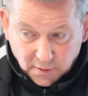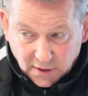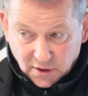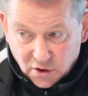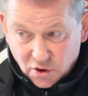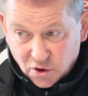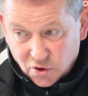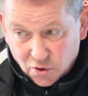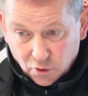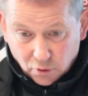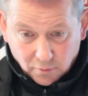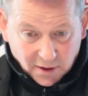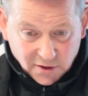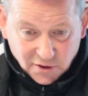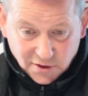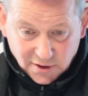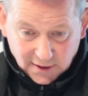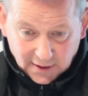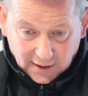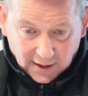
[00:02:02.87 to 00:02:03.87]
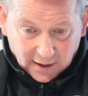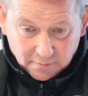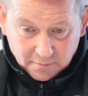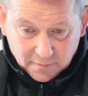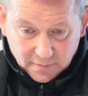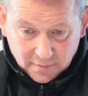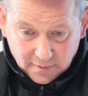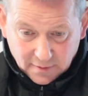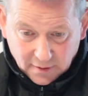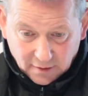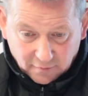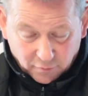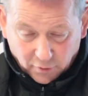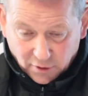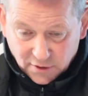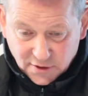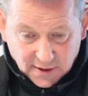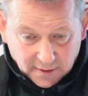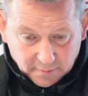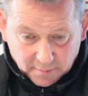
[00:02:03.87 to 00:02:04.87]
we had so much of the game. I've
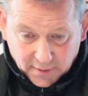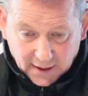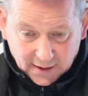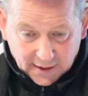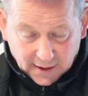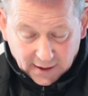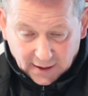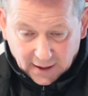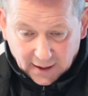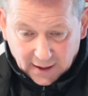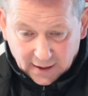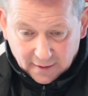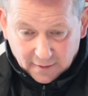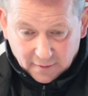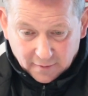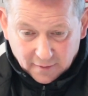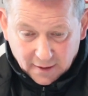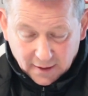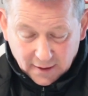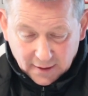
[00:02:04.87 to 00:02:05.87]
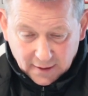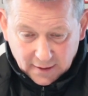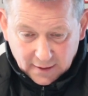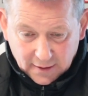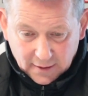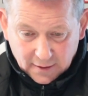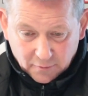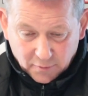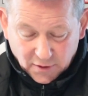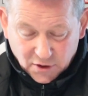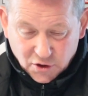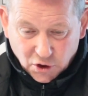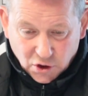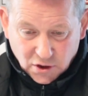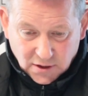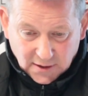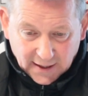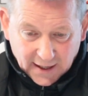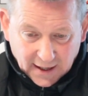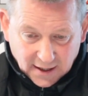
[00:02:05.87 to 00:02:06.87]
watched it back again, and we
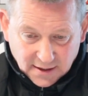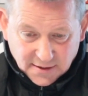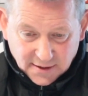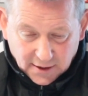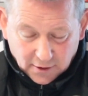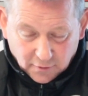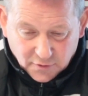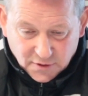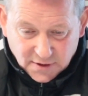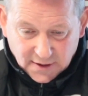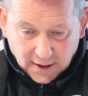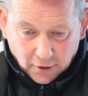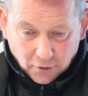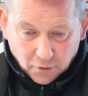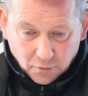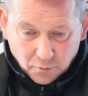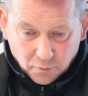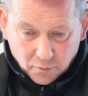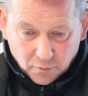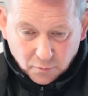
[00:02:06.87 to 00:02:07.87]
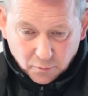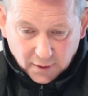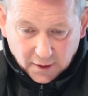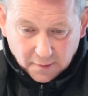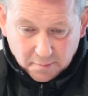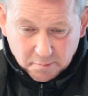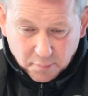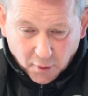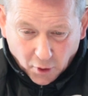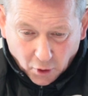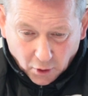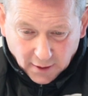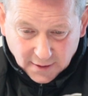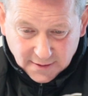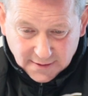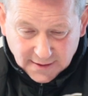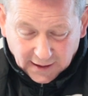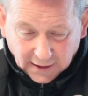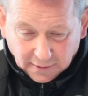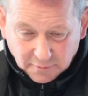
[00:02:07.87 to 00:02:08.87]
just let ourselves down with the ball
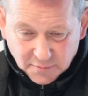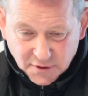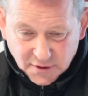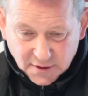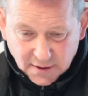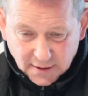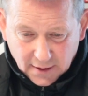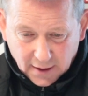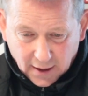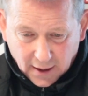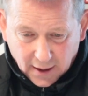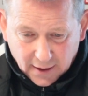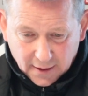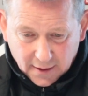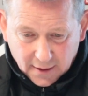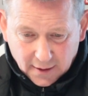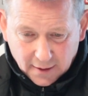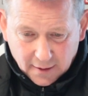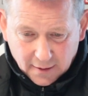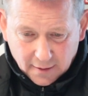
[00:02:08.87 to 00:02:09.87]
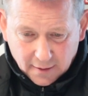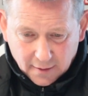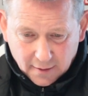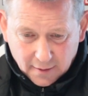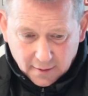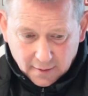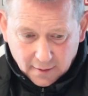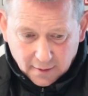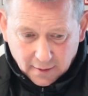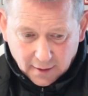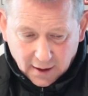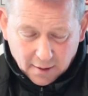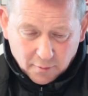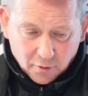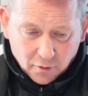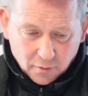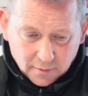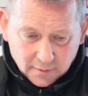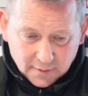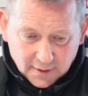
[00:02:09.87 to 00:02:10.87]
at times, and
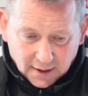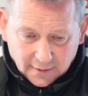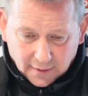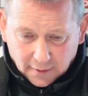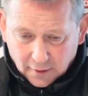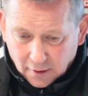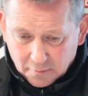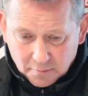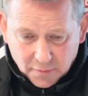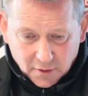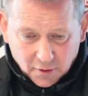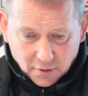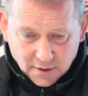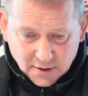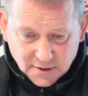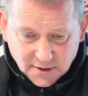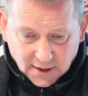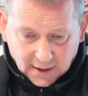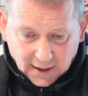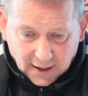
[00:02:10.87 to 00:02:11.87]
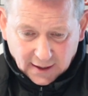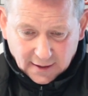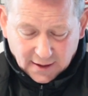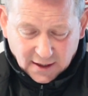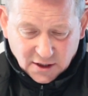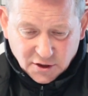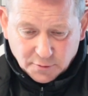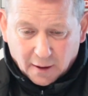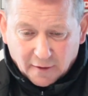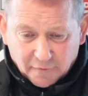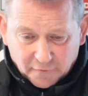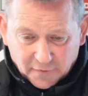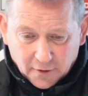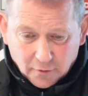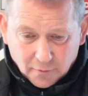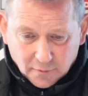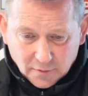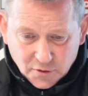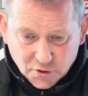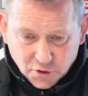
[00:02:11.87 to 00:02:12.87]
Hamilton did a number on us again. That's what I
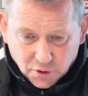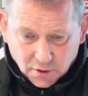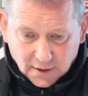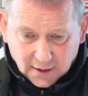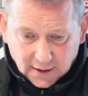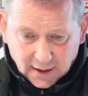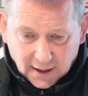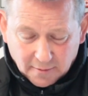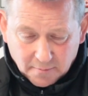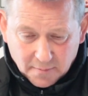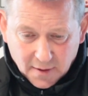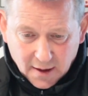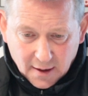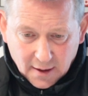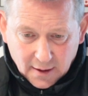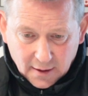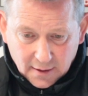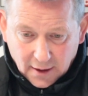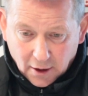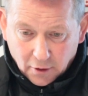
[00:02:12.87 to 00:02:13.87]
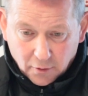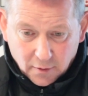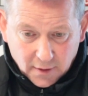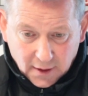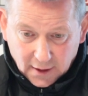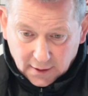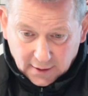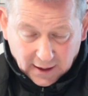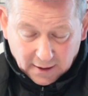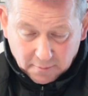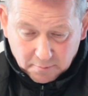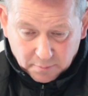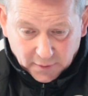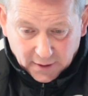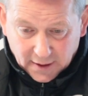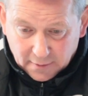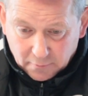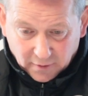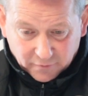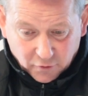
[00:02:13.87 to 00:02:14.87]
felt during the game. Now, their game
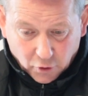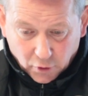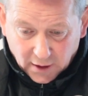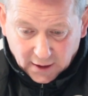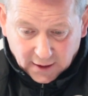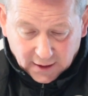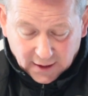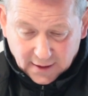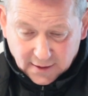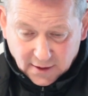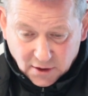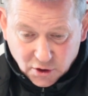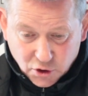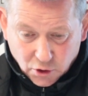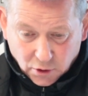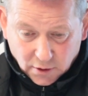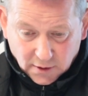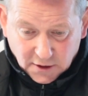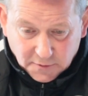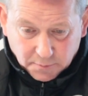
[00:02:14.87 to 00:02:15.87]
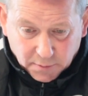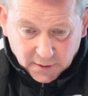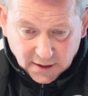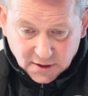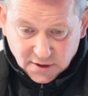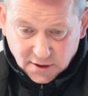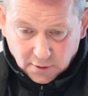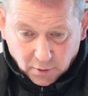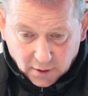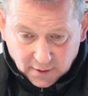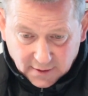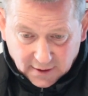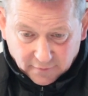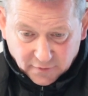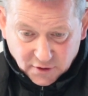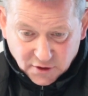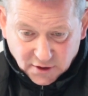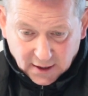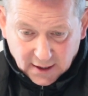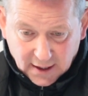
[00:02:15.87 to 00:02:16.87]
plan, we've got to credit Johnny's players. They worked
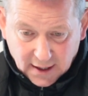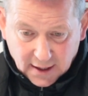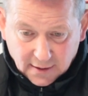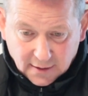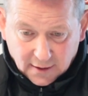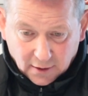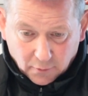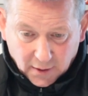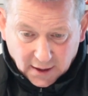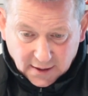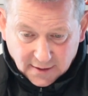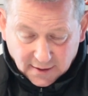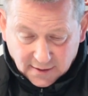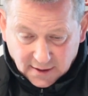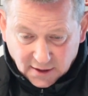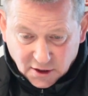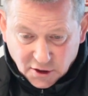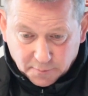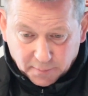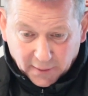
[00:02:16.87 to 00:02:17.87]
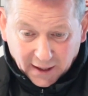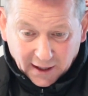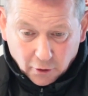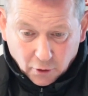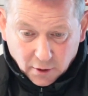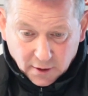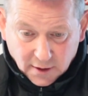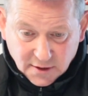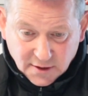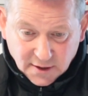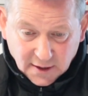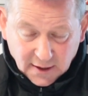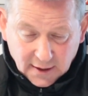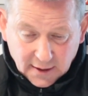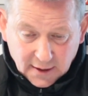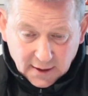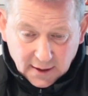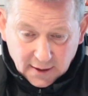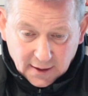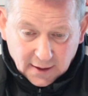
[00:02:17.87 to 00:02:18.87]
ever so hard. They waited to spring on us,
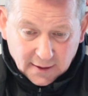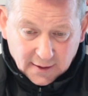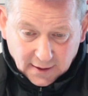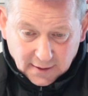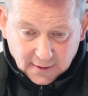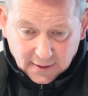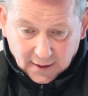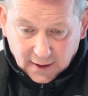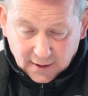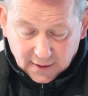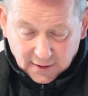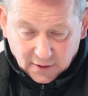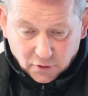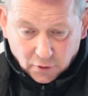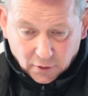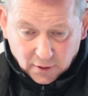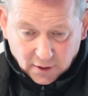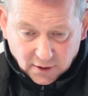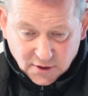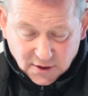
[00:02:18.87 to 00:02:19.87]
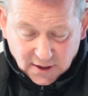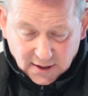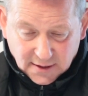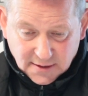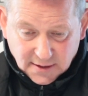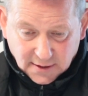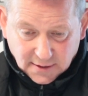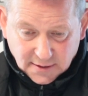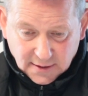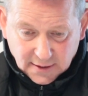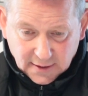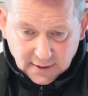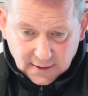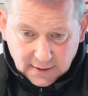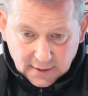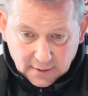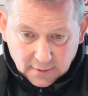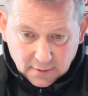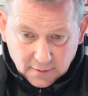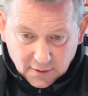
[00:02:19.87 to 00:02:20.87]
and they did that, and they took their chances.
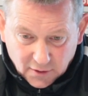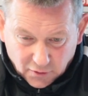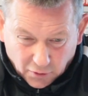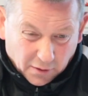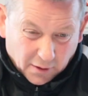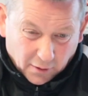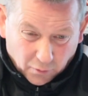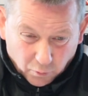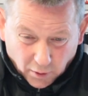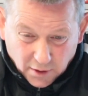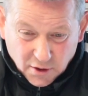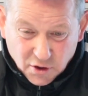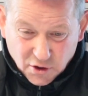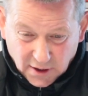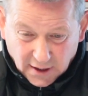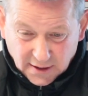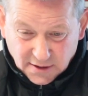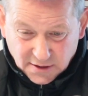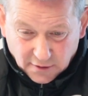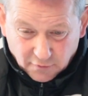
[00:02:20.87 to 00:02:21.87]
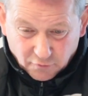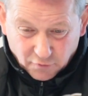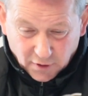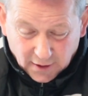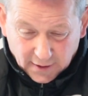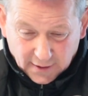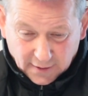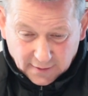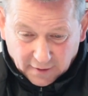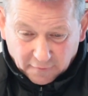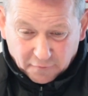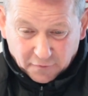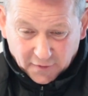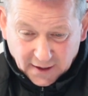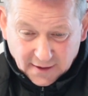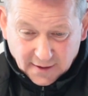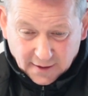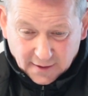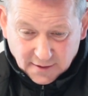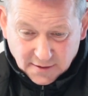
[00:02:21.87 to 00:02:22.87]
They took their one chance that really
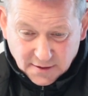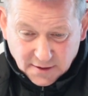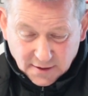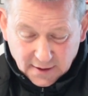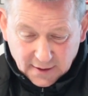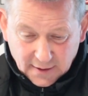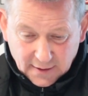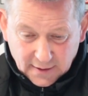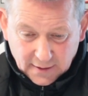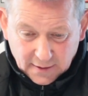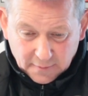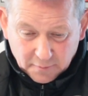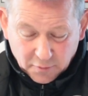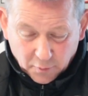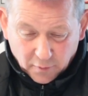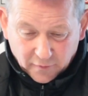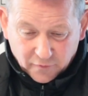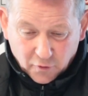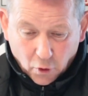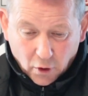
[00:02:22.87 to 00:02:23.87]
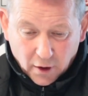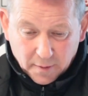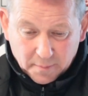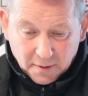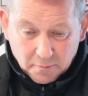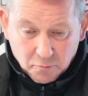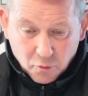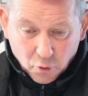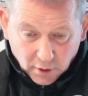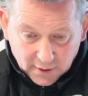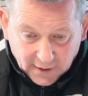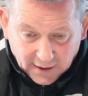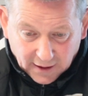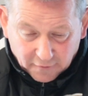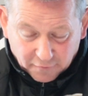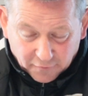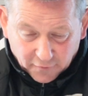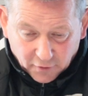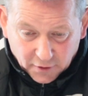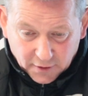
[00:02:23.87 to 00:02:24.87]
deflated us. But we've got to be more
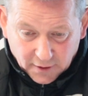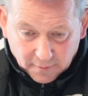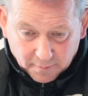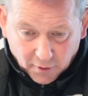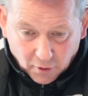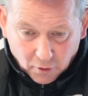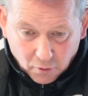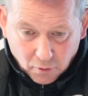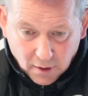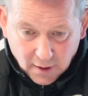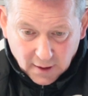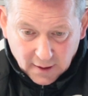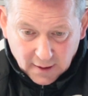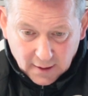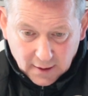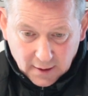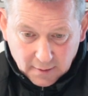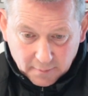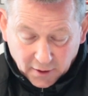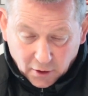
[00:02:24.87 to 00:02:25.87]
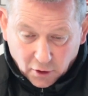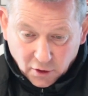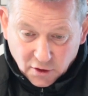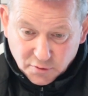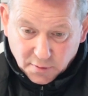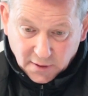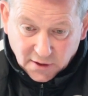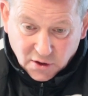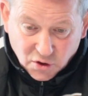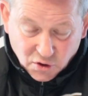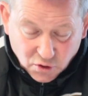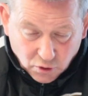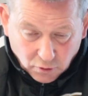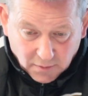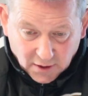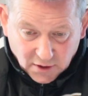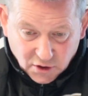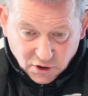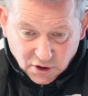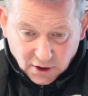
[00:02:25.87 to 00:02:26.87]
careful on the ball, because we had so
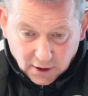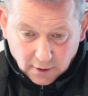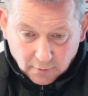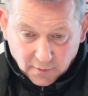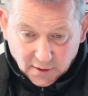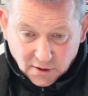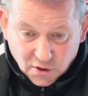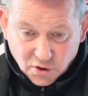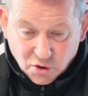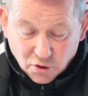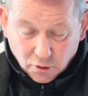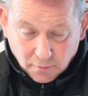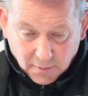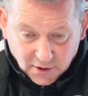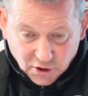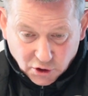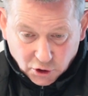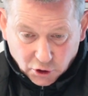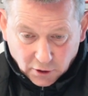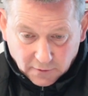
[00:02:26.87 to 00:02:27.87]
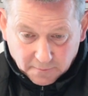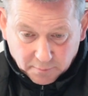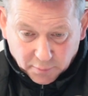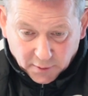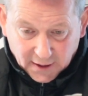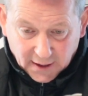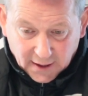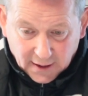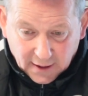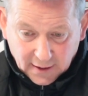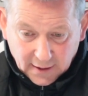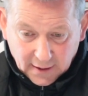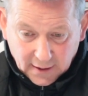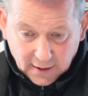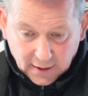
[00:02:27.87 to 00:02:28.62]
much of it. We had so much good play.